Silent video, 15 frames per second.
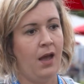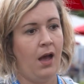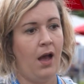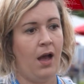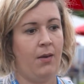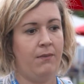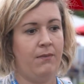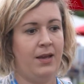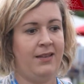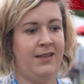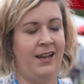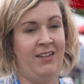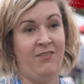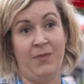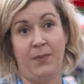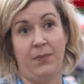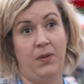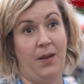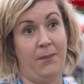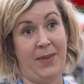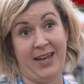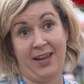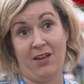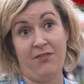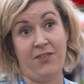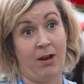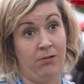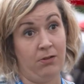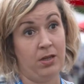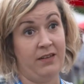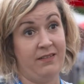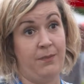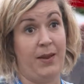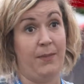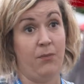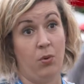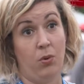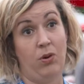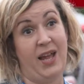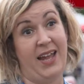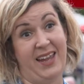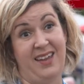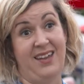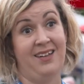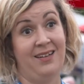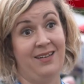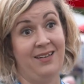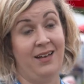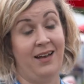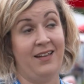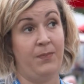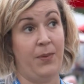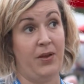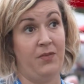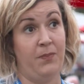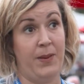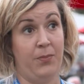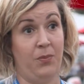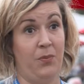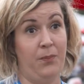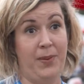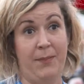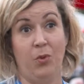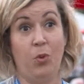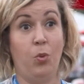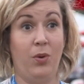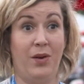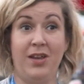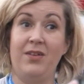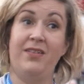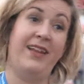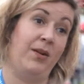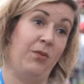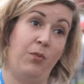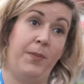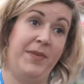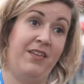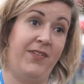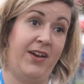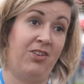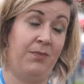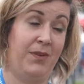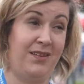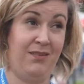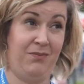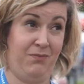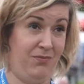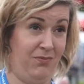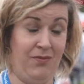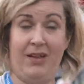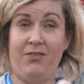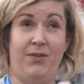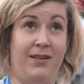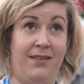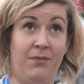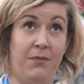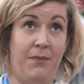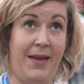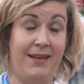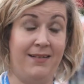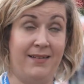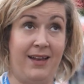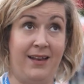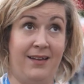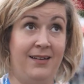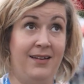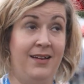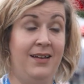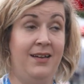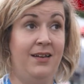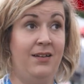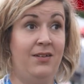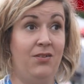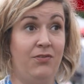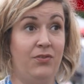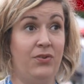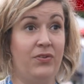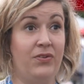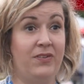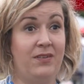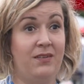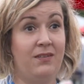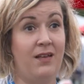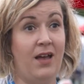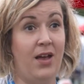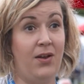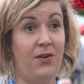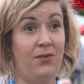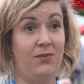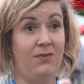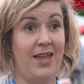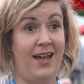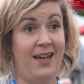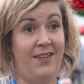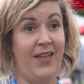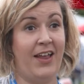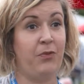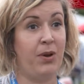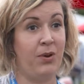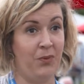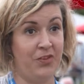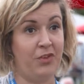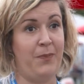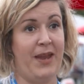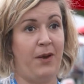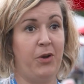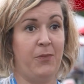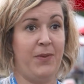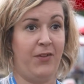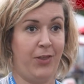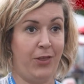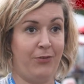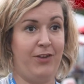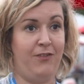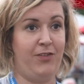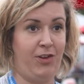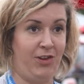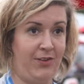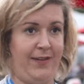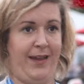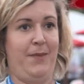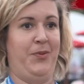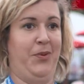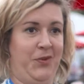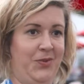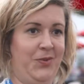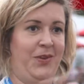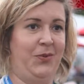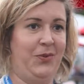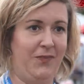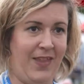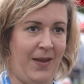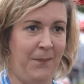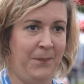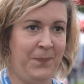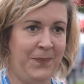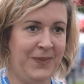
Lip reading: and then even people like Maggie O'Farrell, who's a bit more like, I suppose people a bit more you think women's fiction, but has written some amazing novels. So yeah, that's where I want to be. I want to be on the 3 for 2 table with all of them.